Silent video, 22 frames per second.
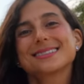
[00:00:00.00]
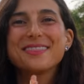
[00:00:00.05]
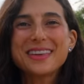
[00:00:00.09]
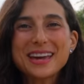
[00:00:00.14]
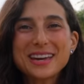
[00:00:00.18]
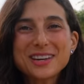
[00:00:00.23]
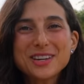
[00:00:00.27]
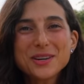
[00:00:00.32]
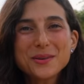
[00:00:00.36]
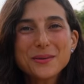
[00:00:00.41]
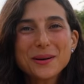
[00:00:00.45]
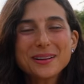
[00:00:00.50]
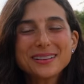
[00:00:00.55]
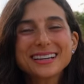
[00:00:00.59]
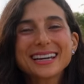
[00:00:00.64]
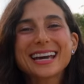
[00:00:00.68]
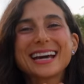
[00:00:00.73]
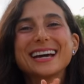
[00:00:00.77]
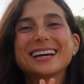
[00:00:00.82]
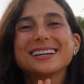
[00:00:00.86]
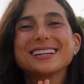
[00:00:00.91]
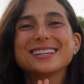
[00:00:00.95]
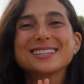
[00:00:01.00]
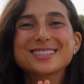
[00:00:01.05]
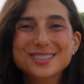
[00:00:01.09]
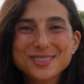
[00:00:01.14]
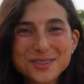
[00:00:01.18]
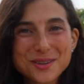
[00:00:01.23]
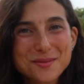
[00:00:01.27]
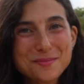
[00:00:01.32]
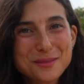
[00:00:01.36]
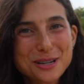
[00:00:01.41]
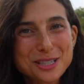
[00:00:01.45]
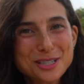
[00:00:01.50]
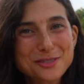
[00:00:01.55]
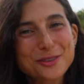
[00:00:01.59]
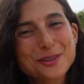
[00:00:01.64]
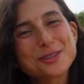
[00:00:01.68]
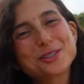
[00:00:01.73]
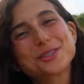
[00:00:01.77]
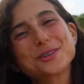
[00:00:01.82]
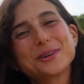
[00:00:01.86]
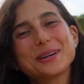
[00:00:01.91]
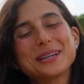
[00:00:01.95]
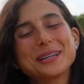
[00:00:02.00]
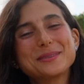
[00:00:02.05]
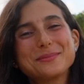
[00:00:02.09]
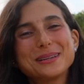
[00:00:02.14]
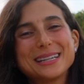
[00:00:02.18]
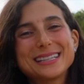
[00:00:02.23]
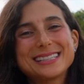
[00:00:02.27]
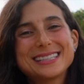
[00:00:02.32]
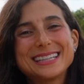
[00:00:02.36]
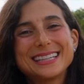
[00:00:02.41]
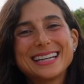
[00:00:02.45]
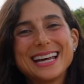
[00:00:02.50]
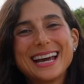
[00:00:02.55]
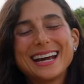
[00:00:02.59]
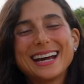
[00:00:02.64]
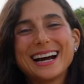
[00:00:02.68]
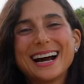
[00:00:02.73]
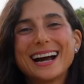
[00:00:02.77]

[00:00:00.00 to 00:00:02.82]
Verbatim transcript: Thank you all again so much for joining me today.